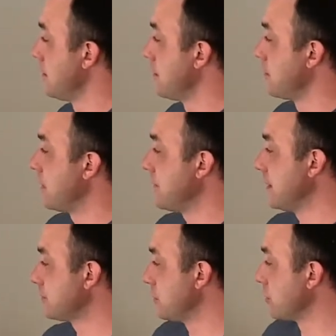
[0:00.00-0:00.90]
All right, the
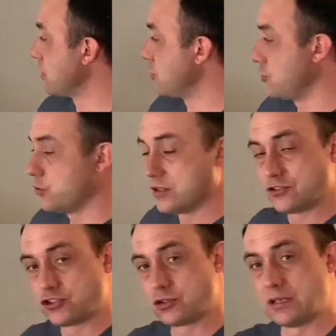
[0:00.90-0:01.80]
next thing we're gonna do
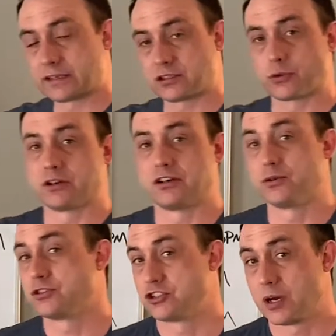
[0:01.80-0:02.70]

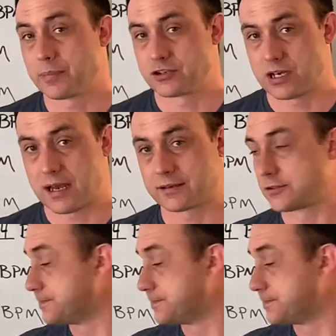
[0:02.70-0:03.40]
is jumping jacks.